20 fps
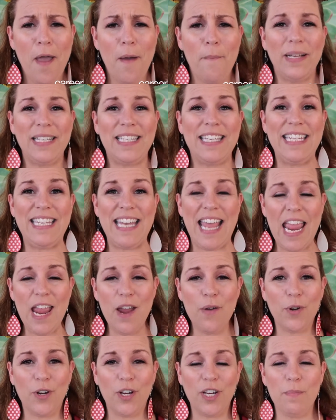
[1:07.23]
But
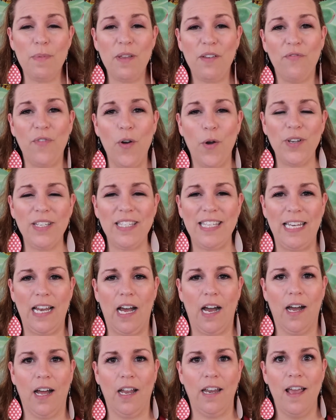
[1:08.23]
today we're going to be focusing
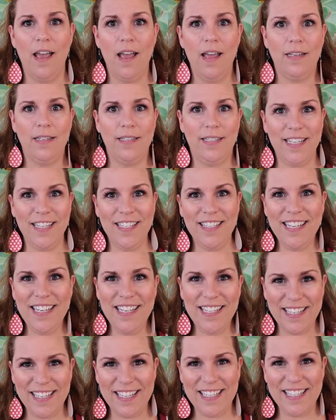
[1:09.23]
on Disney,